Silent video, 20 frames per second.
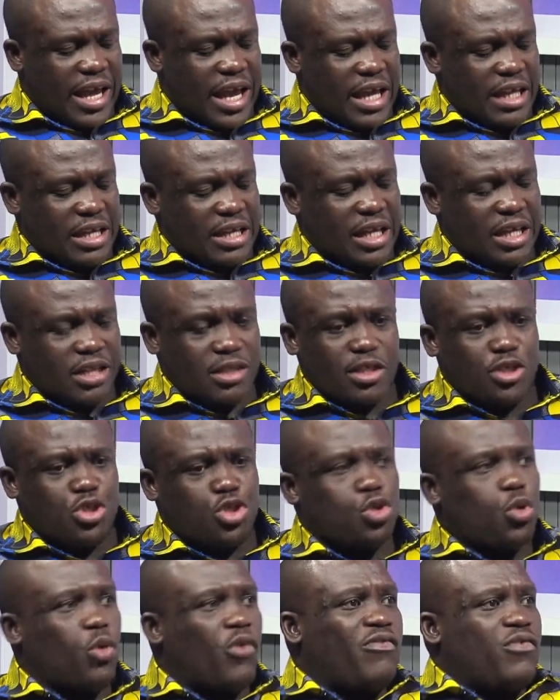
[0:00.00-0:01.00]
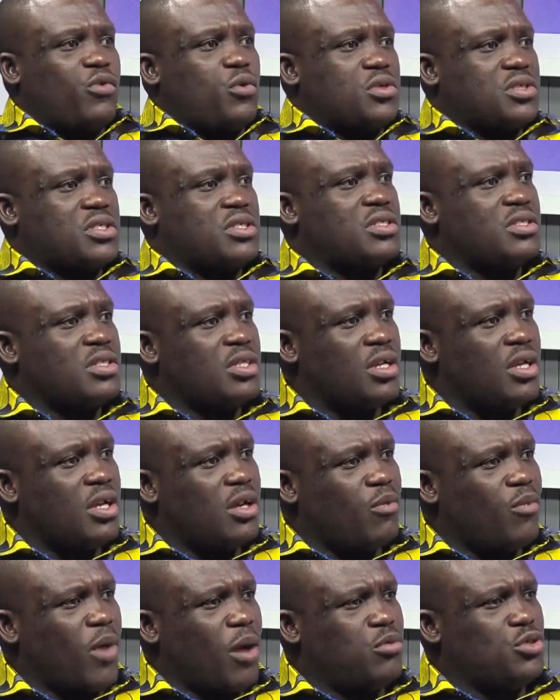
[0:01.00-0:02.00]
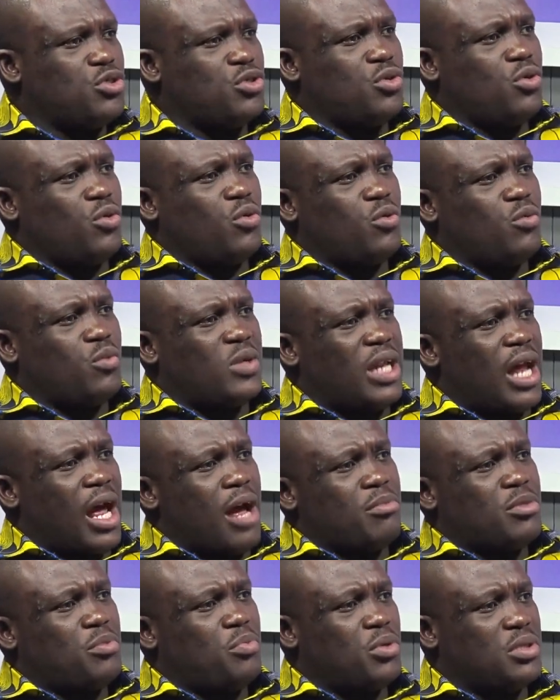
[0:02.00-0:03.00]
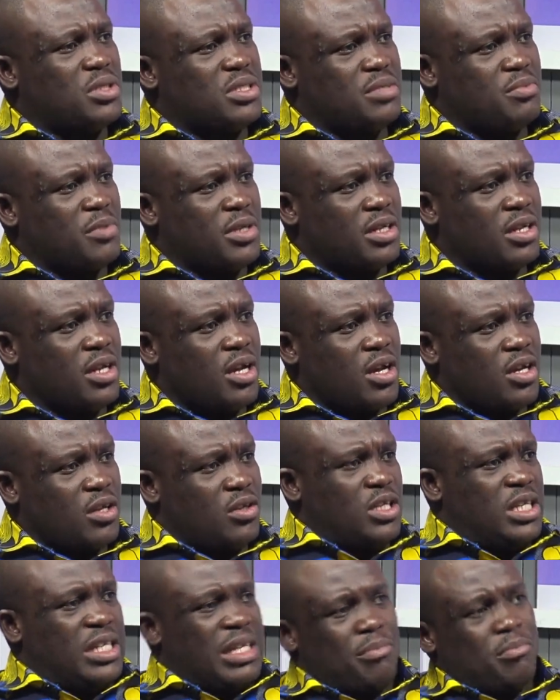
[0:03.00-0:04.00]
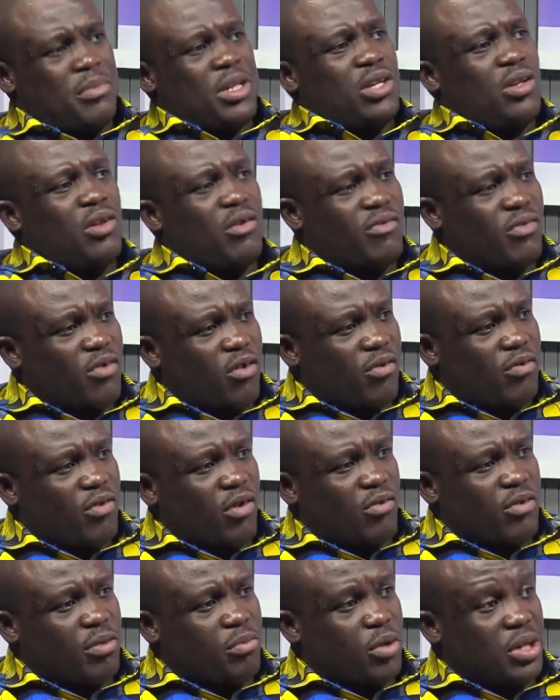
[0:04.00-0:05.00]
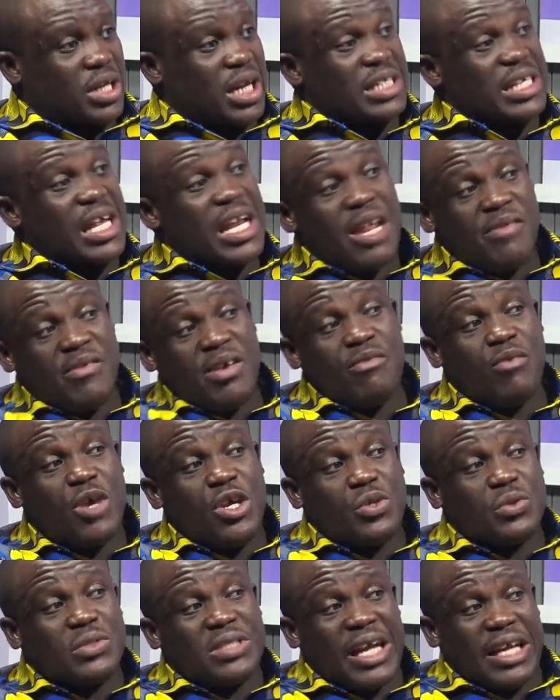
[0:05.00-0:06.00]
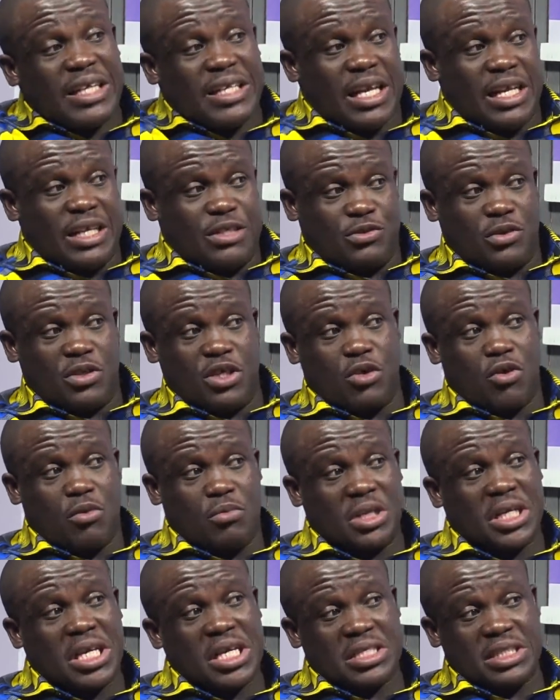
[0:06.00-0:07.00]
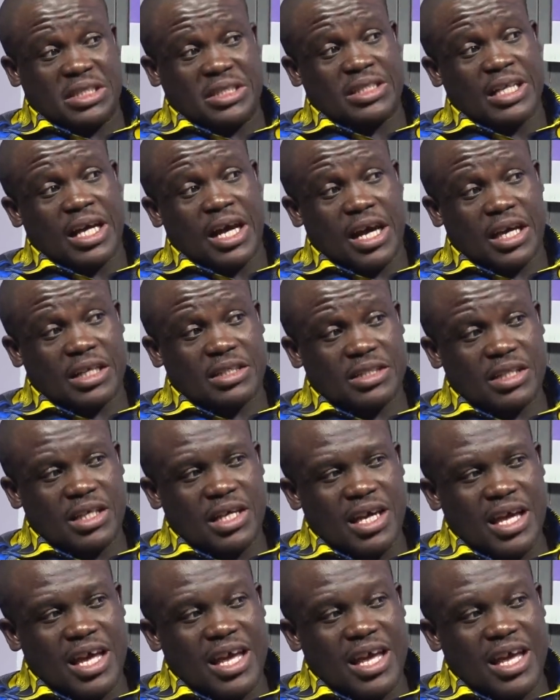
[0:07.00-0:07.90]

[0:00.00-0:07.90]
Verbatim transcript: Again, the, the show of force. Why would you go with armed policemen in the middle of, of, of a broadcast? And even when you take the Electronic Communications Act,